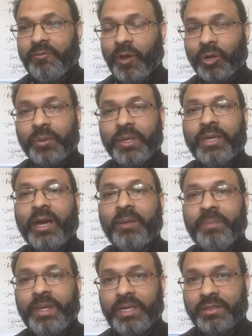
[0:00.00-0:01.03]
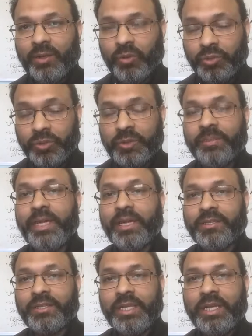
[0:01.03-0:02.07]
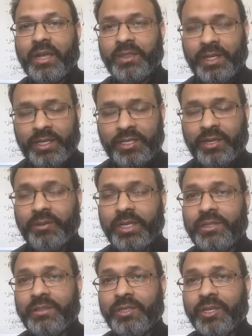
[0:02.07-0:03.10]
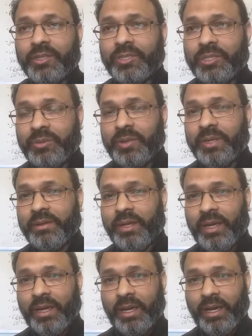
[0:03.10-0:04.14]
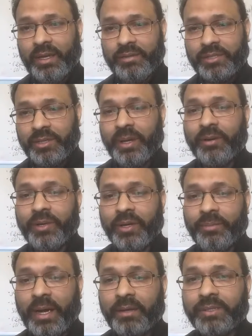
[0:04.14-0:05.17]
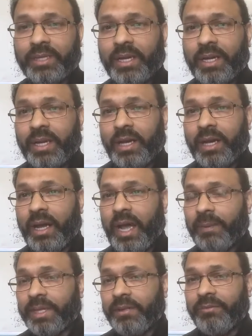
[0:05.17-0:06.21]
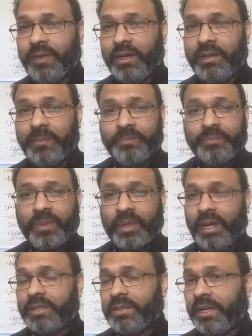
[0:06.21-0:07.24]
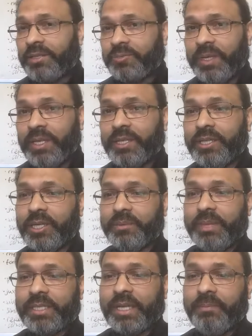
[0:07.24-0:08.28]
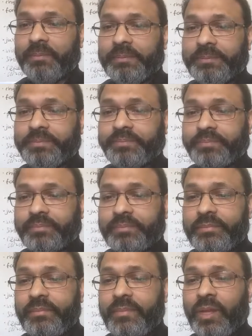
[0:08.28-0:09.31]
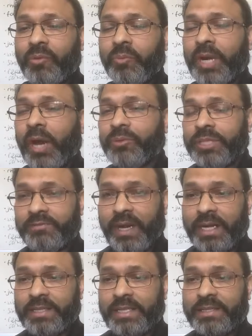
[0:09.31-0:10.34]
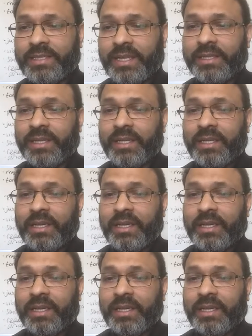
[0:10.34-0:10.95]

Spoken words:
following up, or doing a PhD, I think he's currently in year 2 in some area about Hanbali fiqh. It's really good, but what I would advise is that